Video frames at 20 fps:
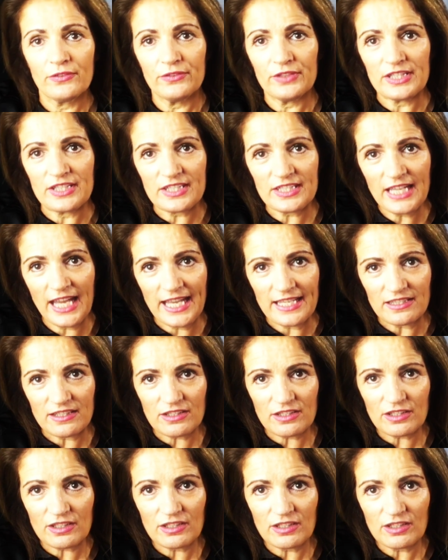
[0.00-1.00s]
This
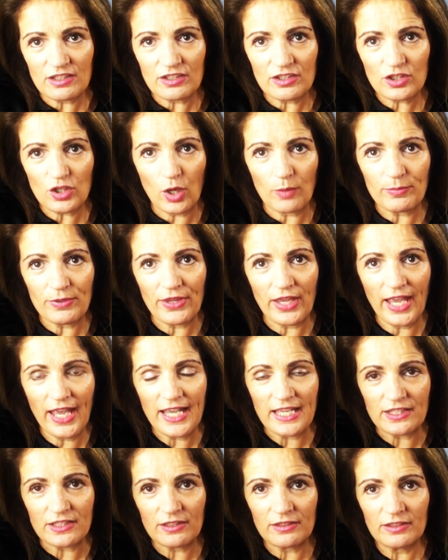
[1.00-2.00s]
test, top of the
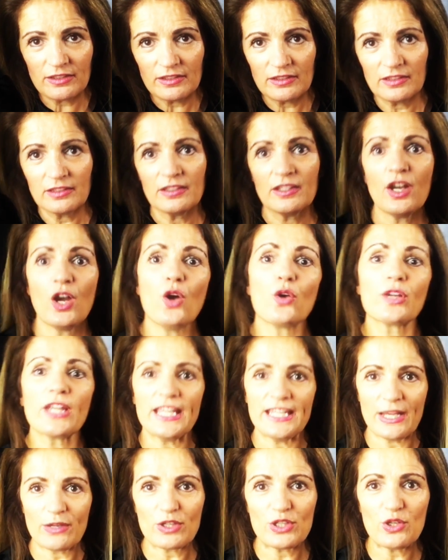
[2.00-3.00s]
head.
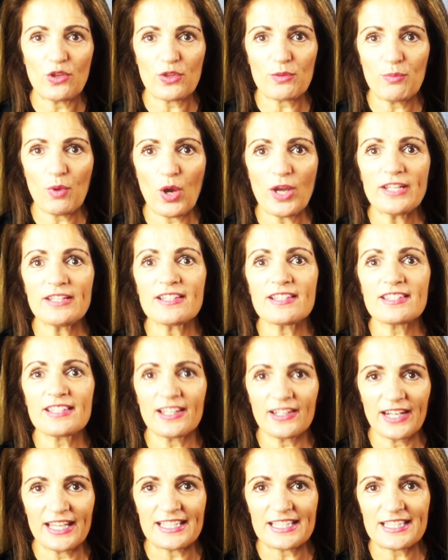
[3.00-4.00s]
Okay, now you know the
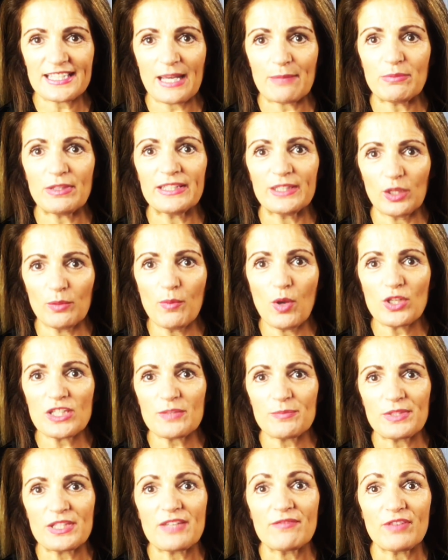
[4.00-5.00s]
points. Let's tap a little more
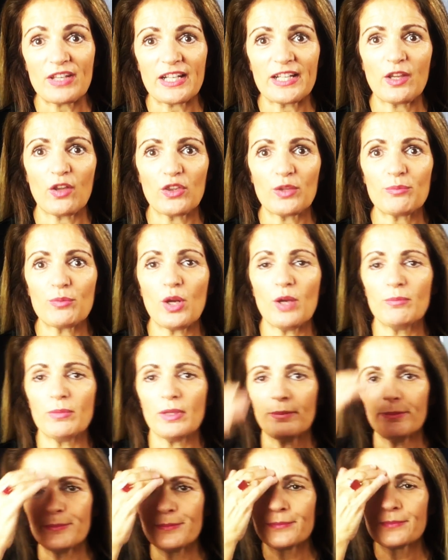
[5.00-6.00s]
specifically on the
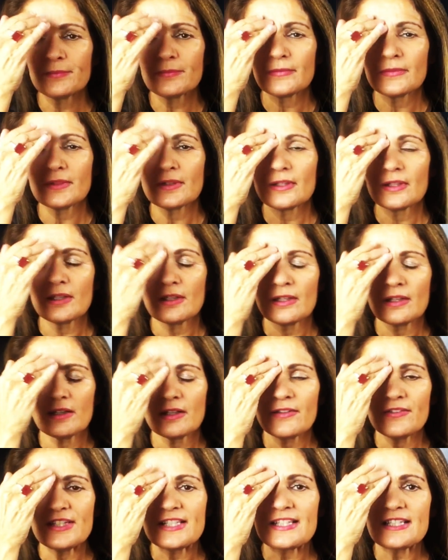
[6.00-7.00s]
problem.
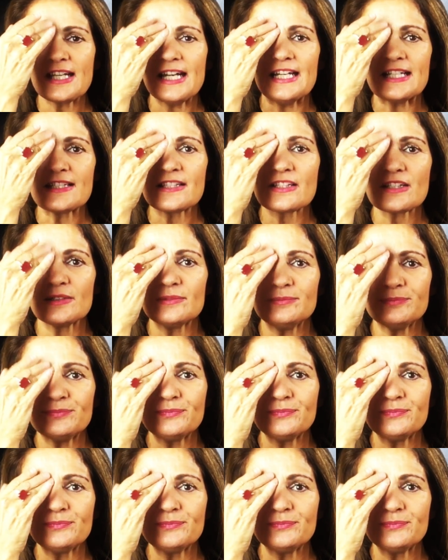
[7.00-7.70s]
This test.